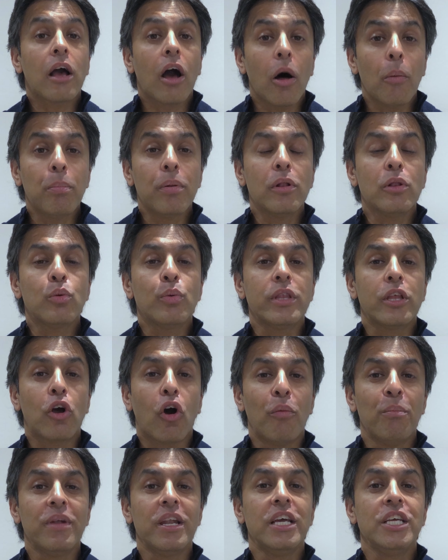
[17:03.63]
coupled with a
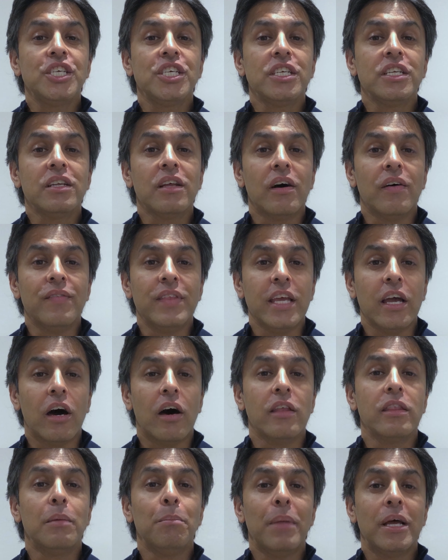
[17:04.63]
combination of the
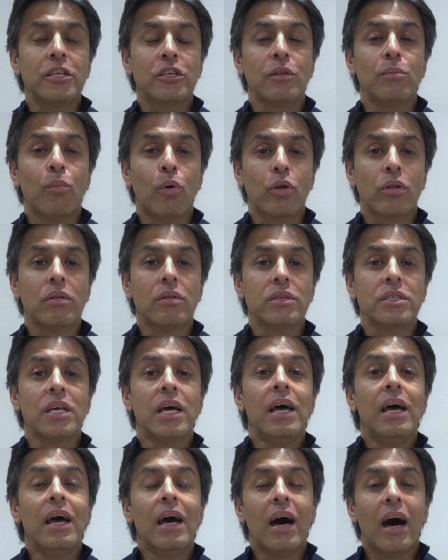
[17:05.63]
other mental models
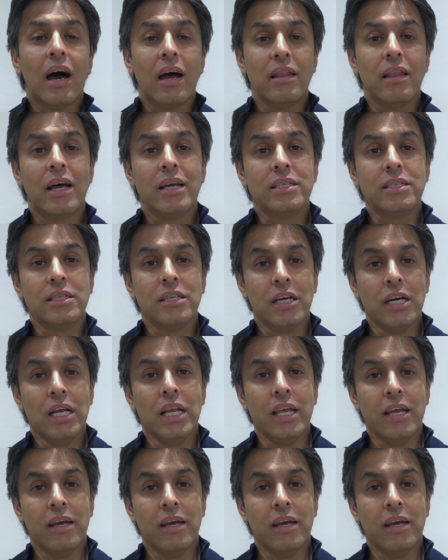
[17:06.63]
highlighted earlier,